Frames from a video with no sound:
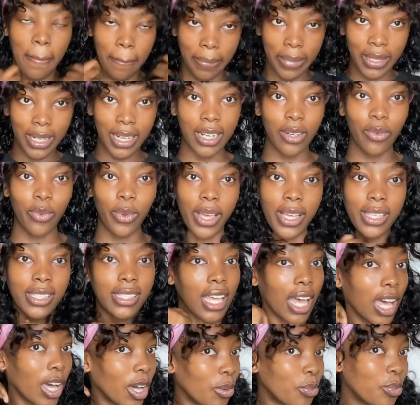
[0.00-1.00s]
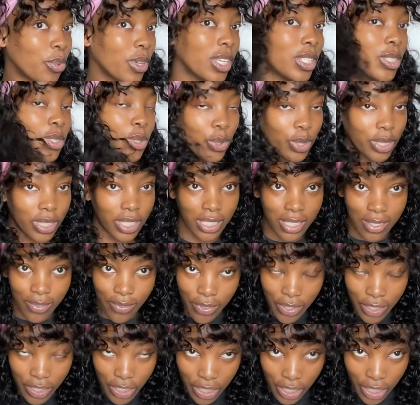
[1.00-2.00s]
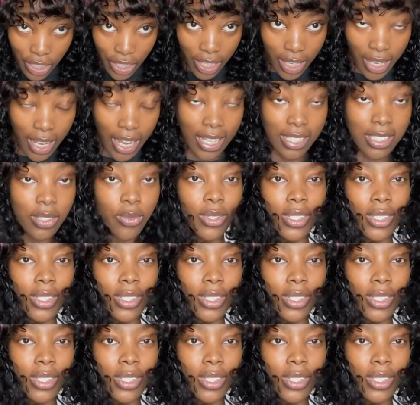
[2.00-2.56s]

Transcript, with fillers: But anyways, I hope you enjoyed this video, you guys.